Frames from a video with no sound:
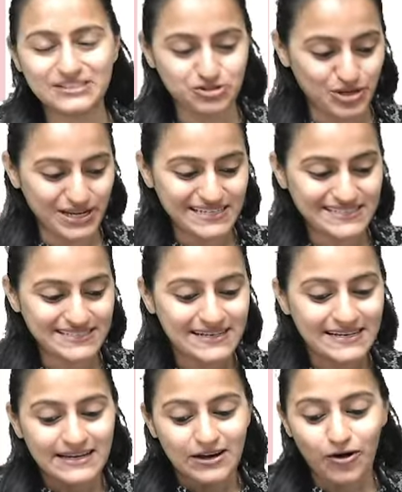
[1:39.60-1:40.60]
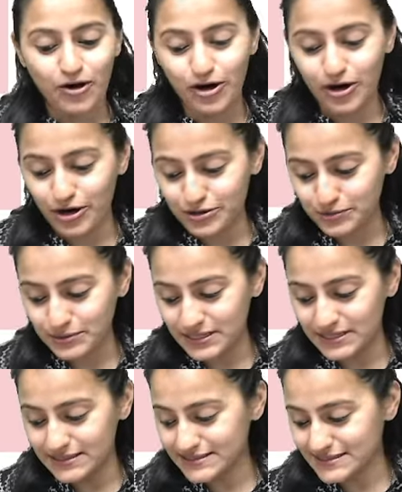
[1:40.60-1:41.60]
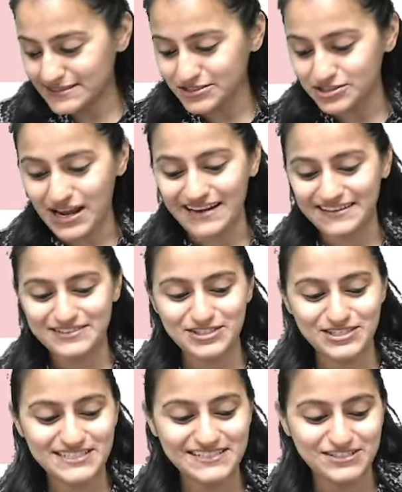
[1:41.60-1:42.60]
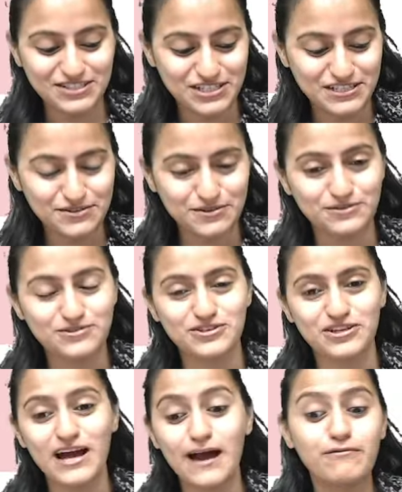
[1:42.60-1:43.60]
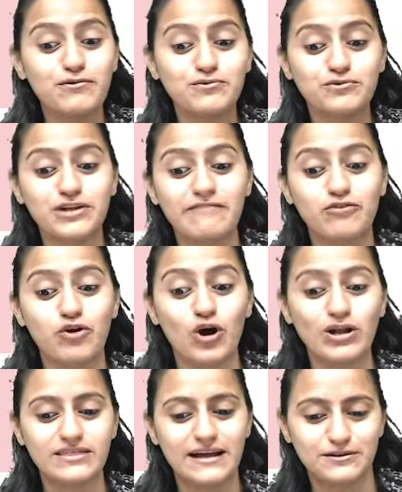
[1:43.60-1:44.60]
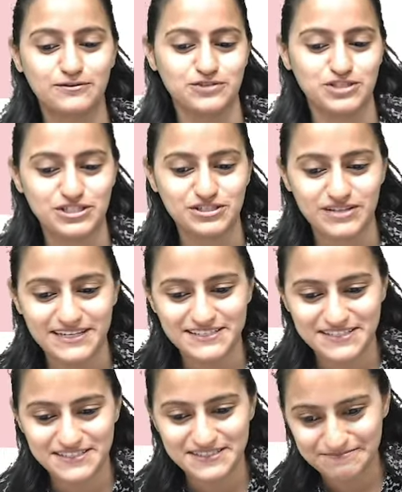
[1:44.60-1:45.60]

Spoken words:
tricks or to learn the strategies, the cheat codes on how you could have got that question right.